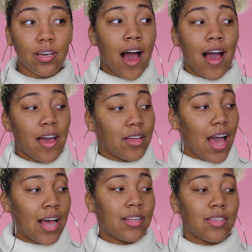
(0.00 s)
I
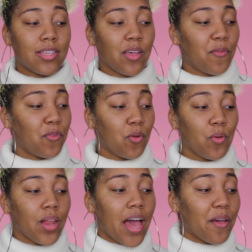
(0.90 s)
had to sift
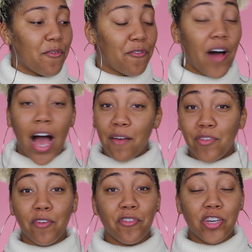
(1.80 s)
through like 5
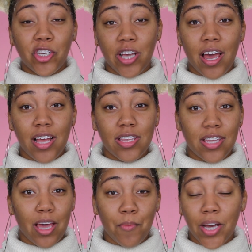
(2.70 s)
different shades
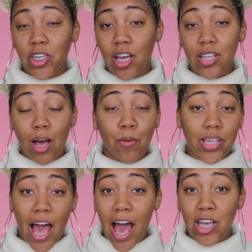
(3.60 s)
to get my shades. I was
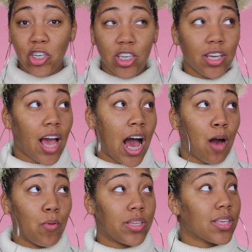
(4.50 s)
ashy.
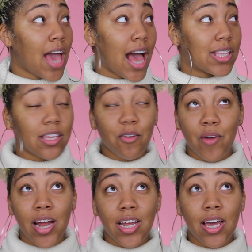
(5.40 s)
I was casket
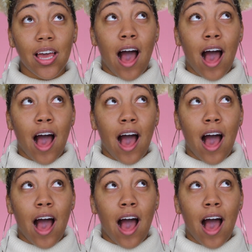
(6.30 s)
ready.